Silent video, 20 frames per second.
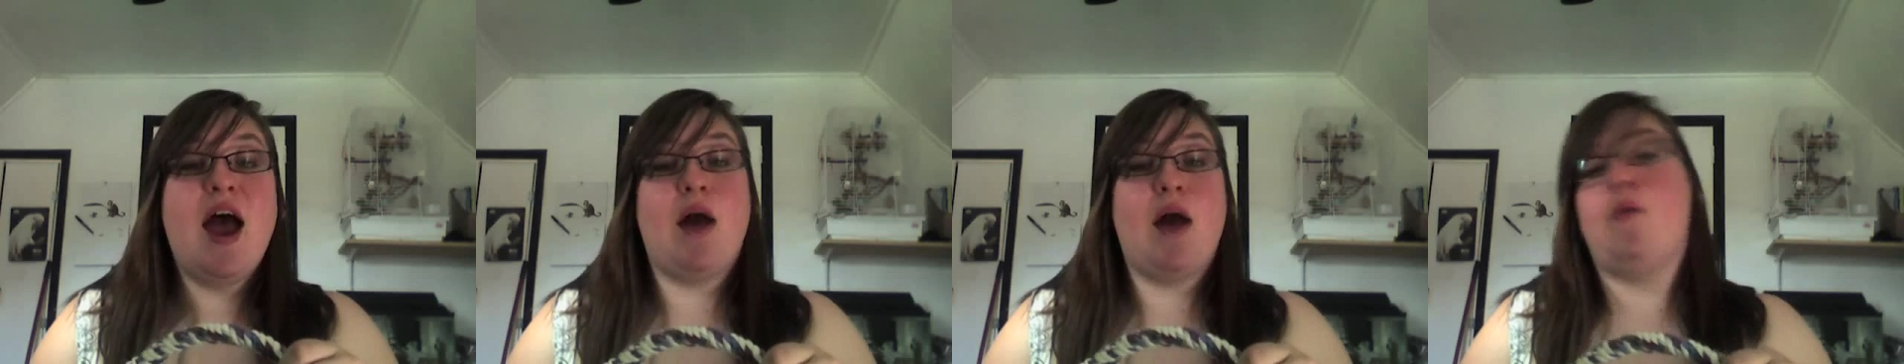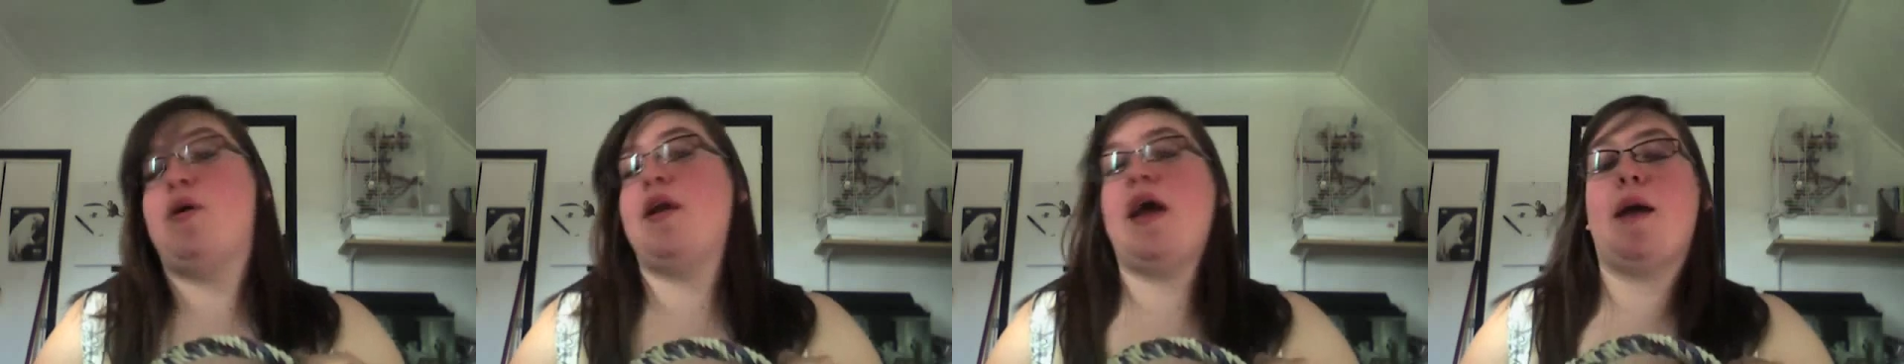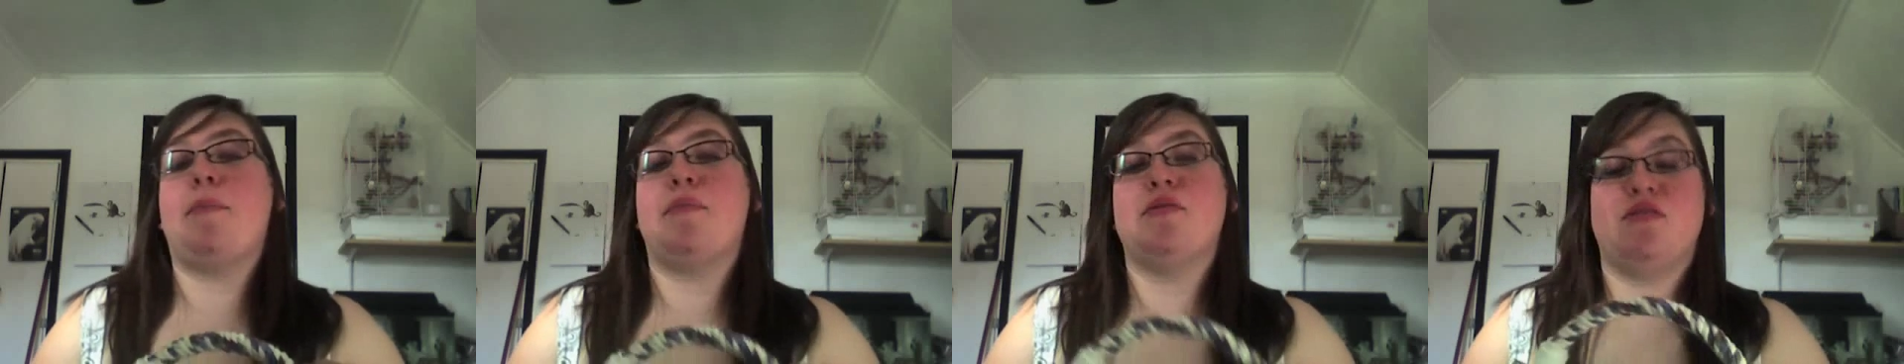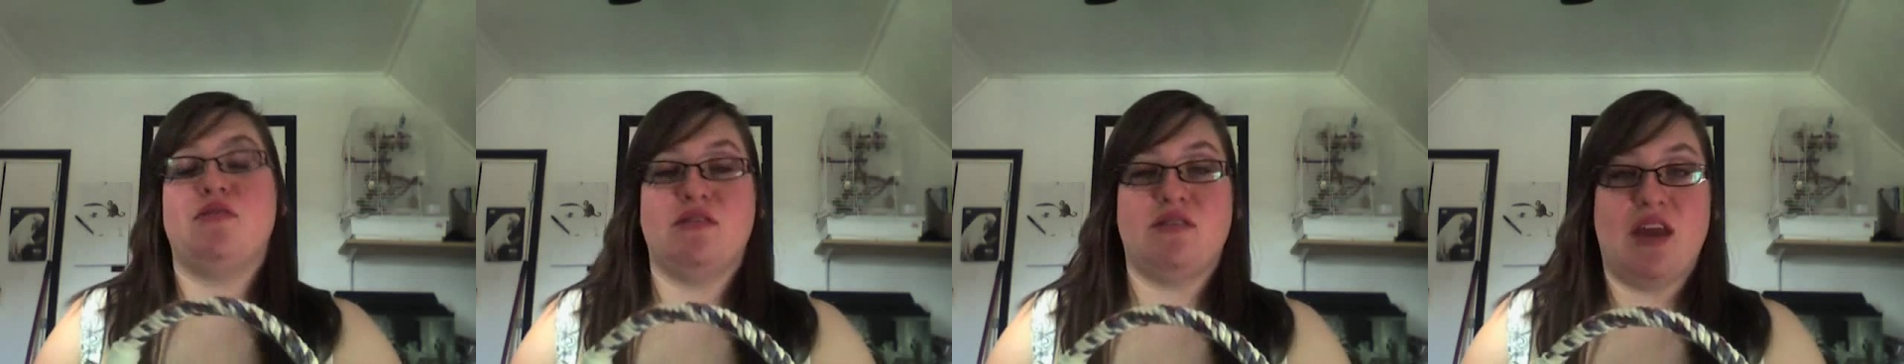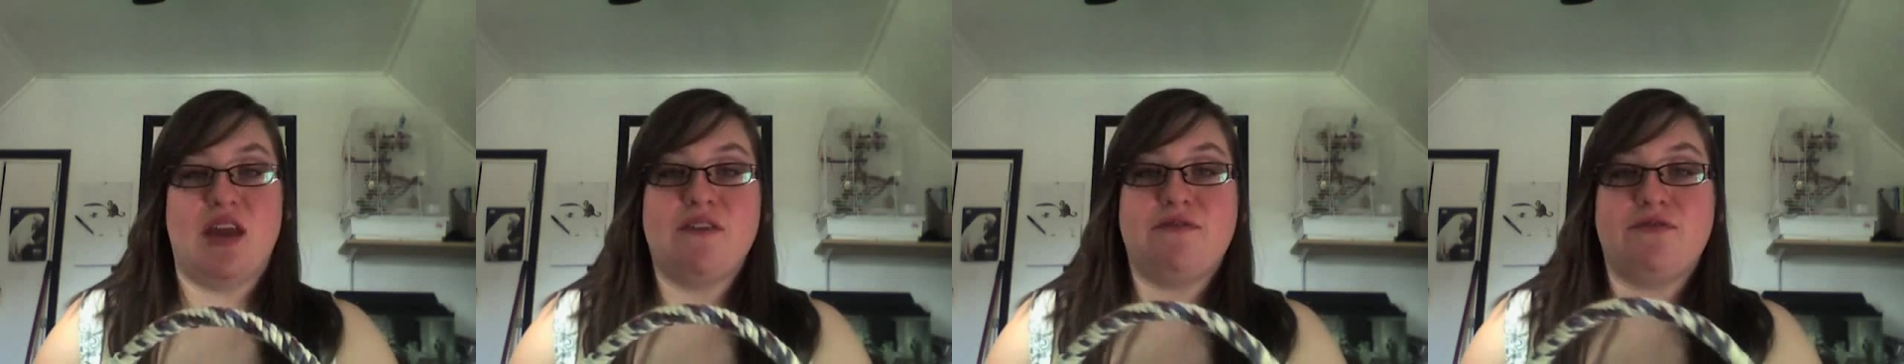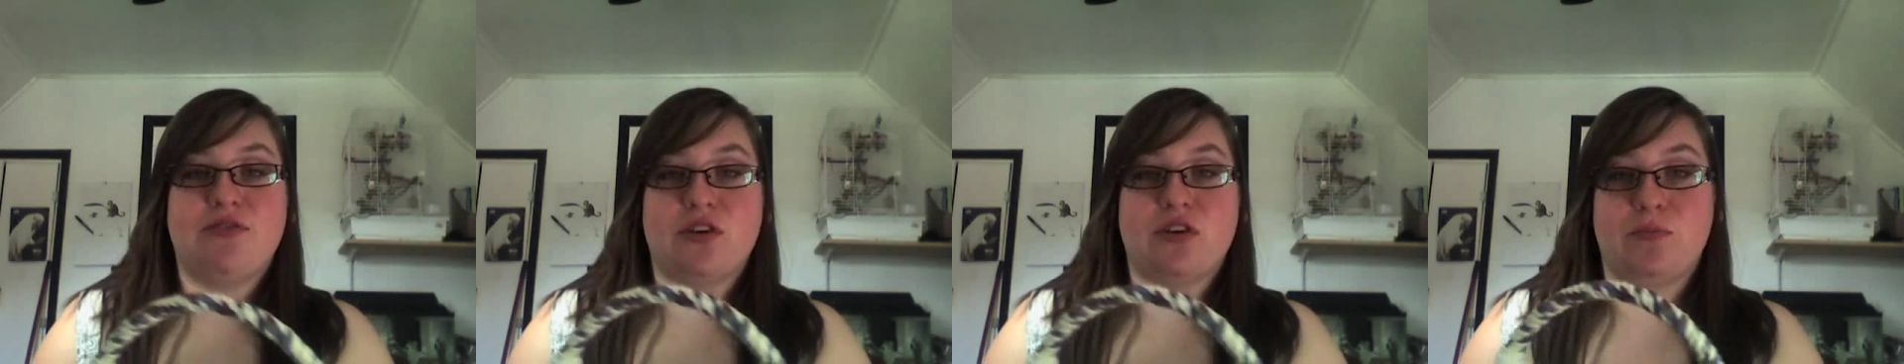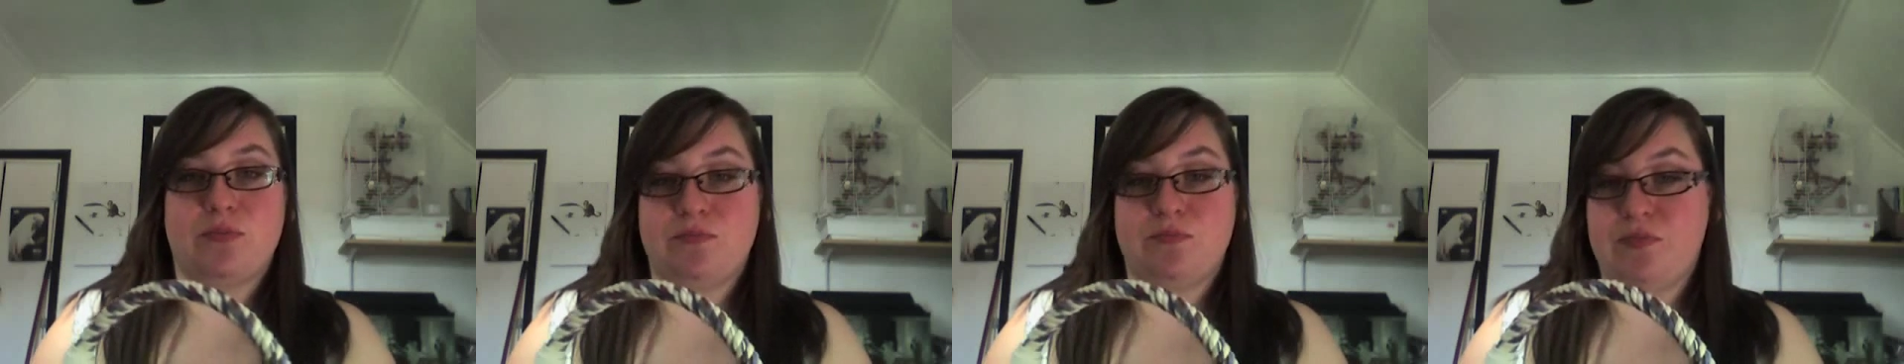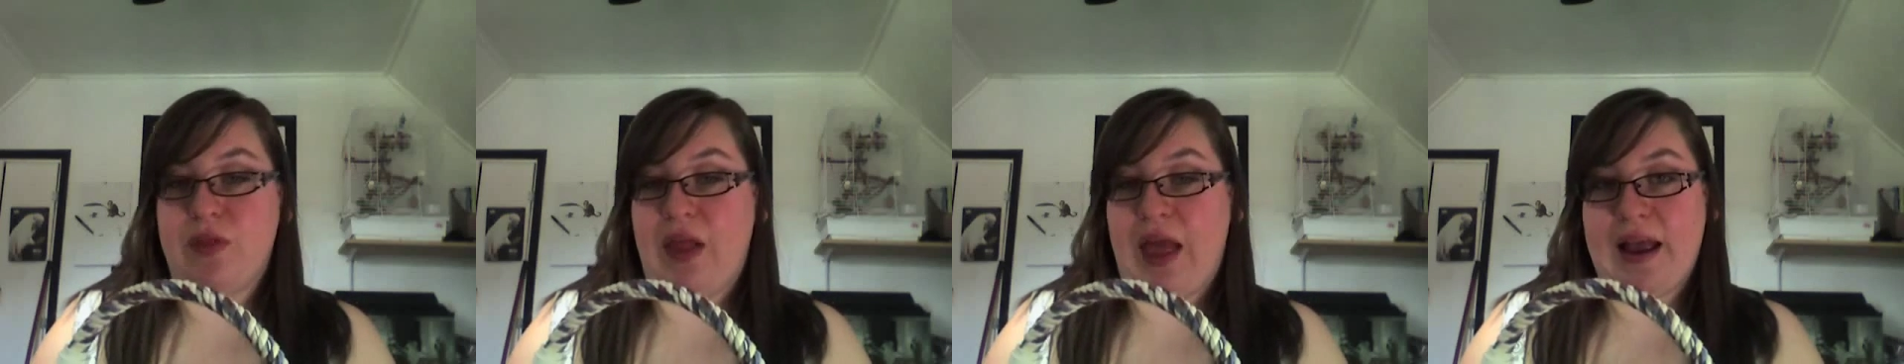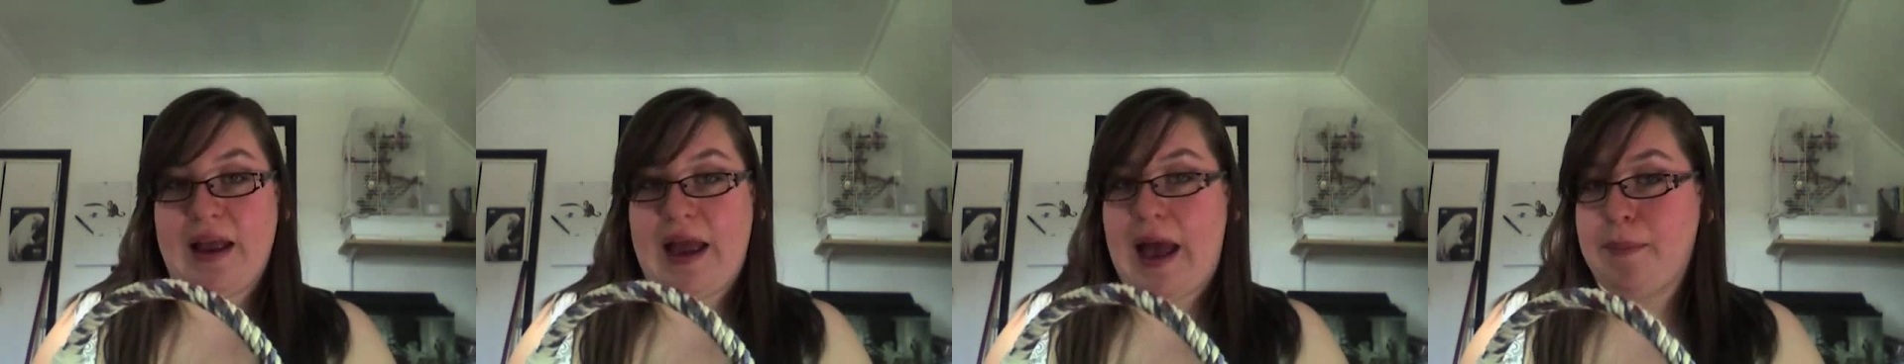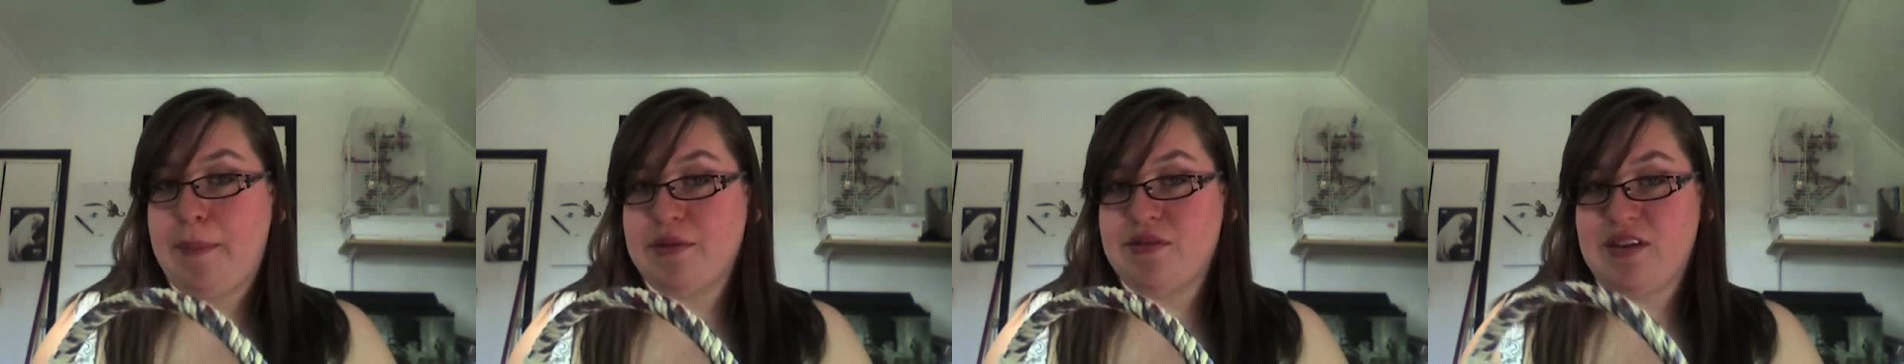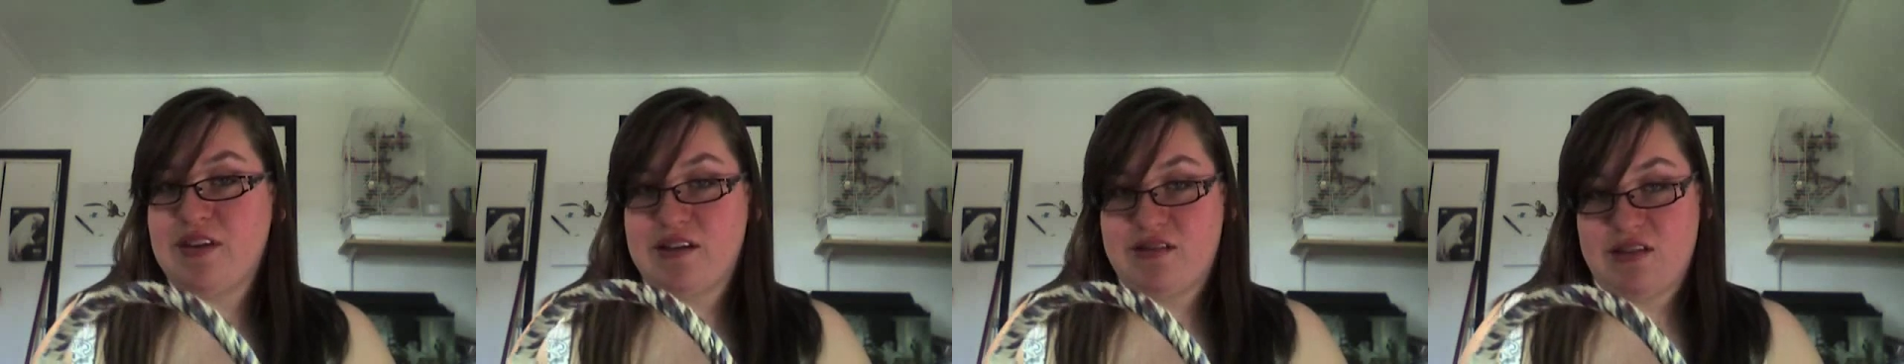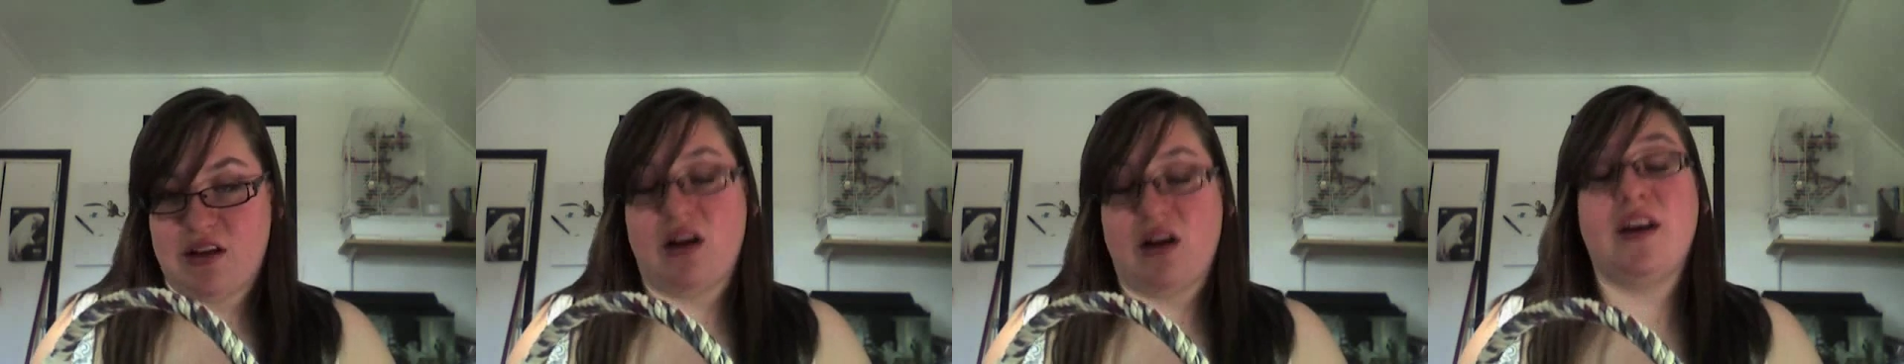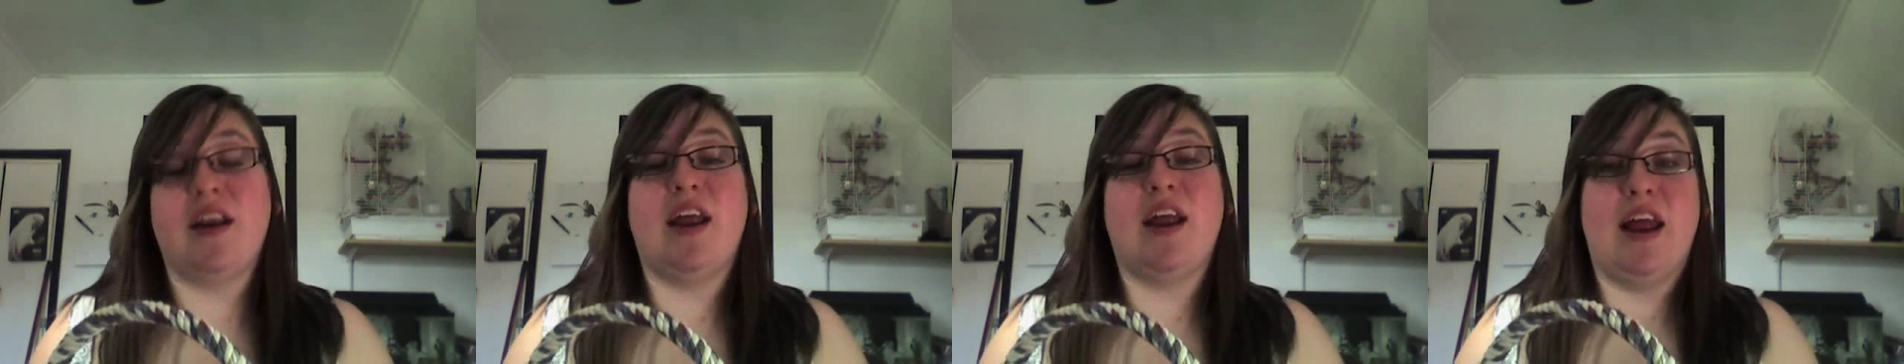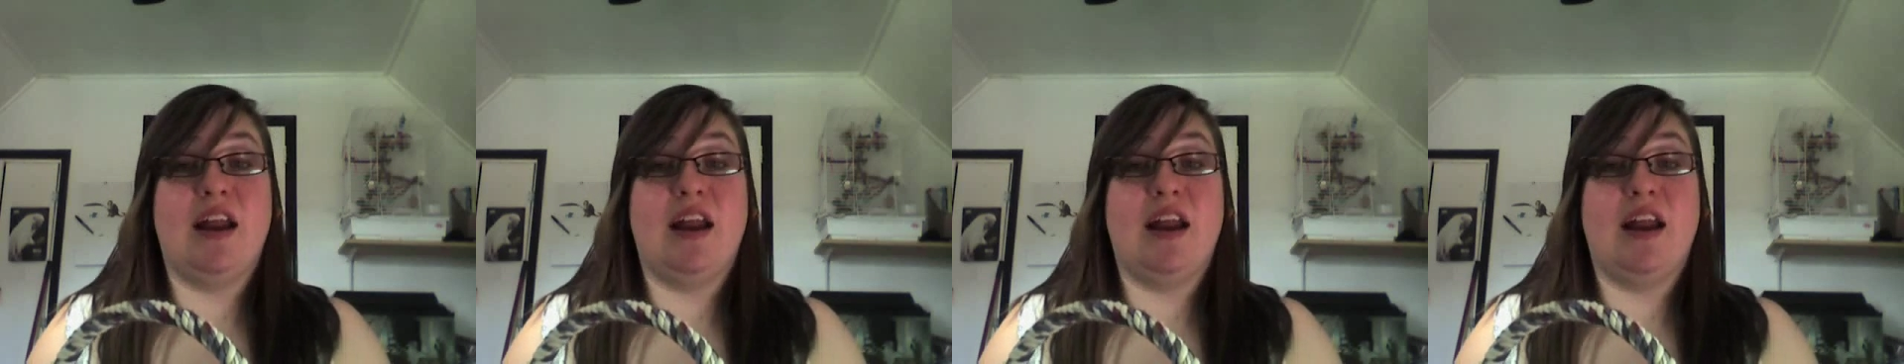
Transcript: And what happens is if their leg happens to get stuck on it,